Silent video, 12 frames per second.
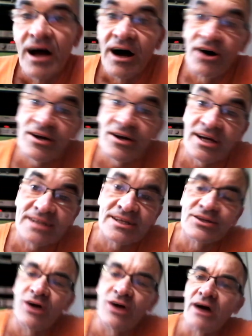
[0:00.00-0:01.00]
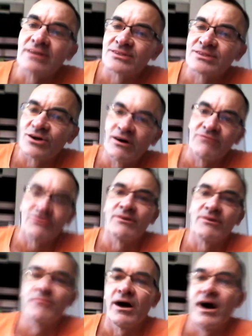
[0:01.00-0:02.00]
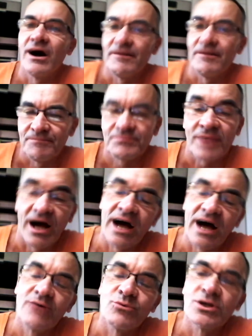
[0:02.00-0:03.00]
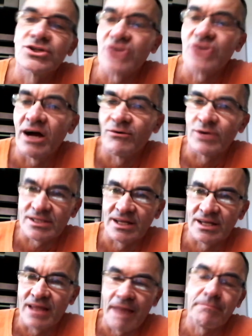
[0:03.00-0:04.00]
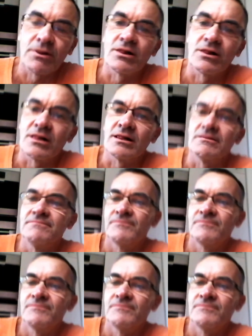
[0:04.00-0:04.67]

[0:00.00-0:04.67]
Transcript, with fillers: Okay, sing now a song from I Wish I Was an Apple.